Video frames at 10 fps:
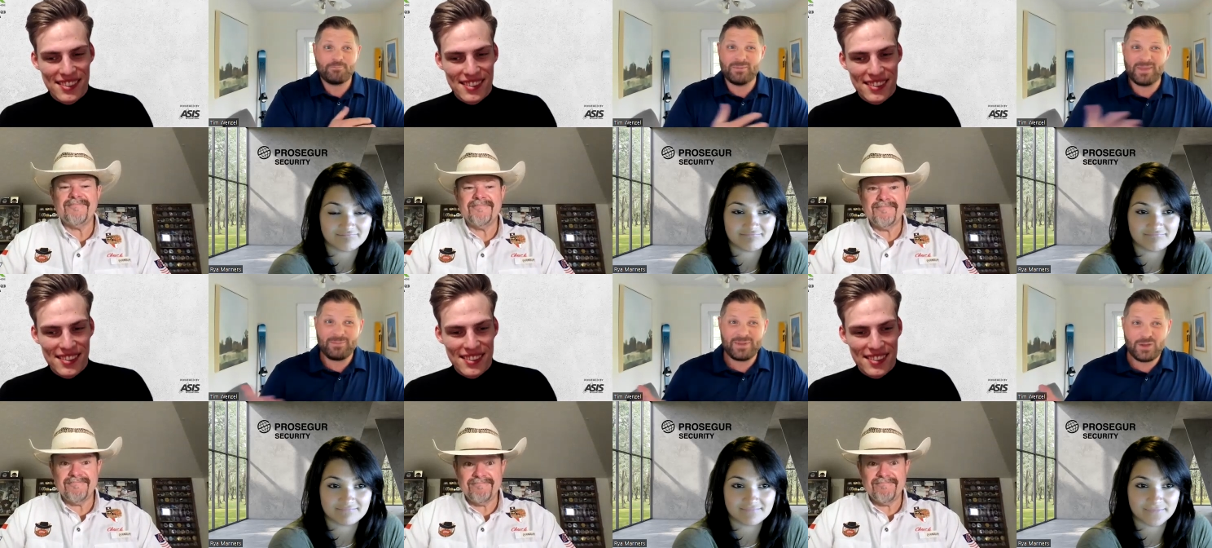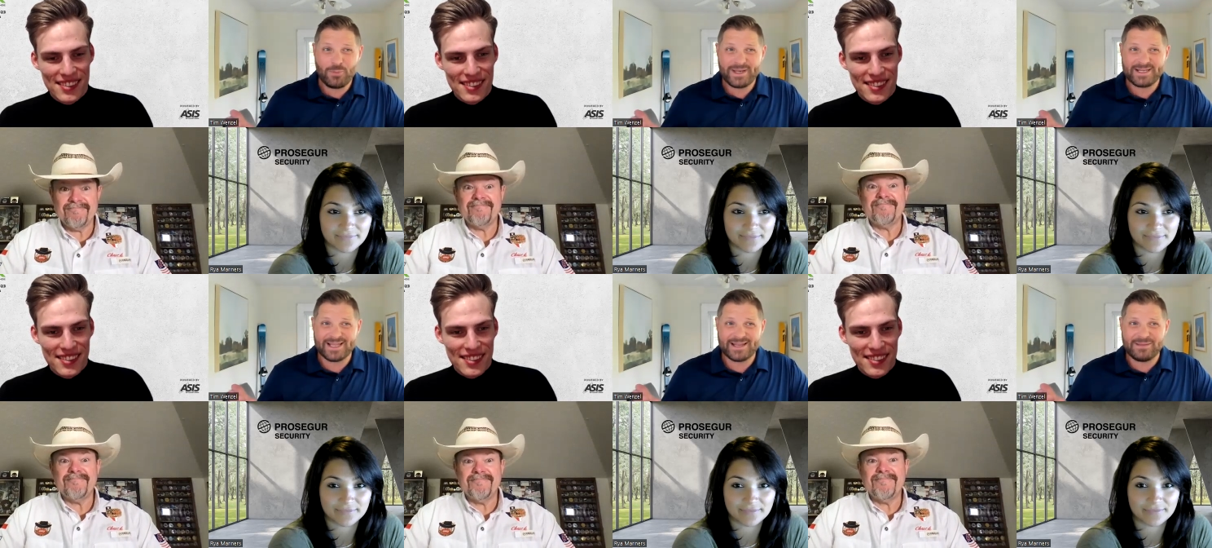Speaker 1: But maybe
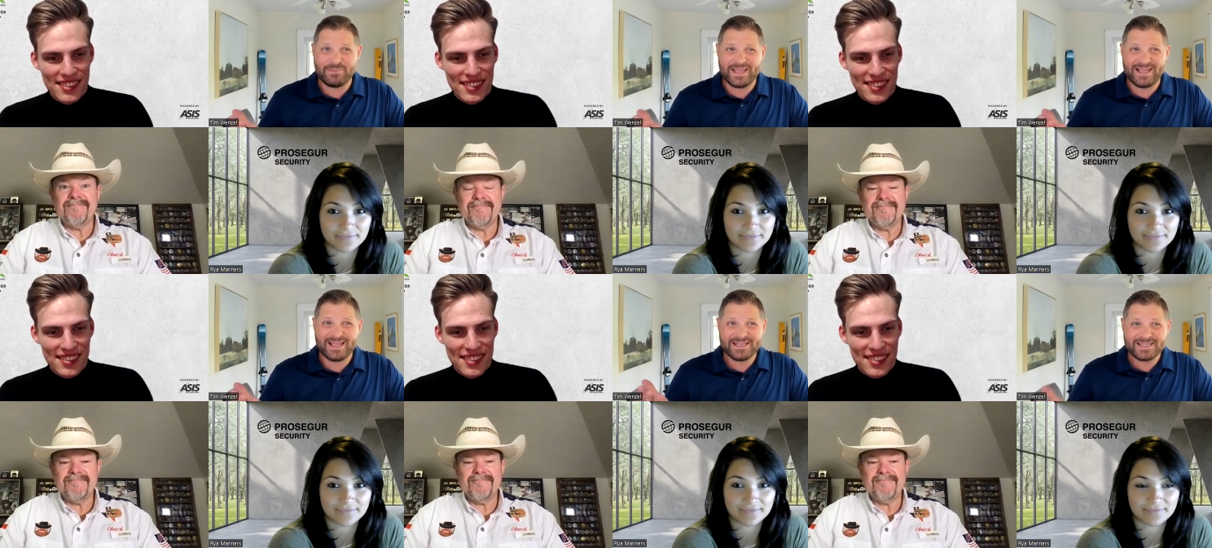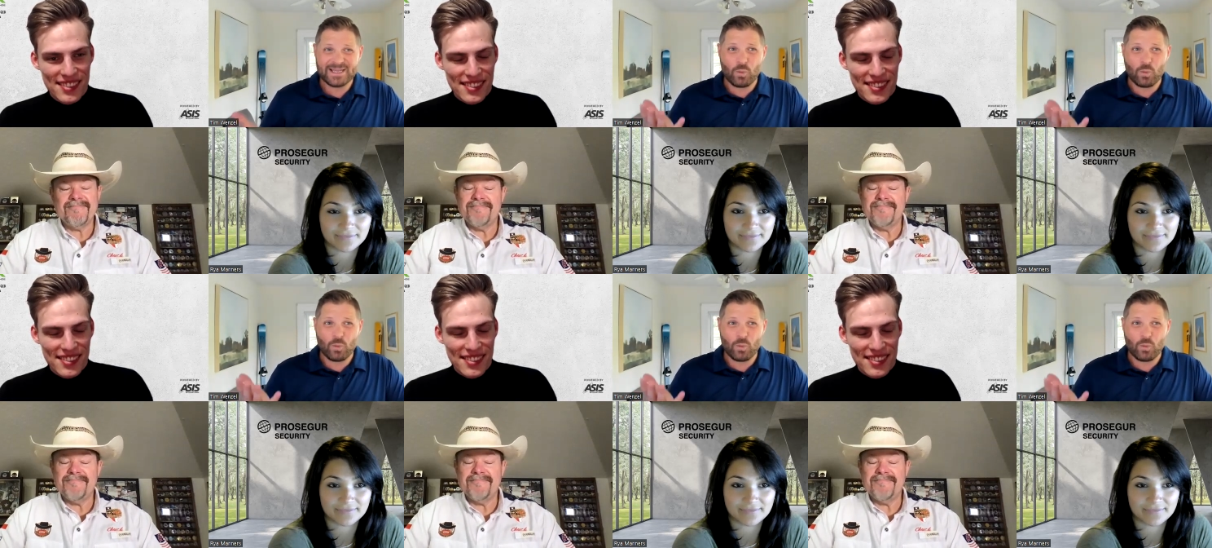nobody's sending me. Is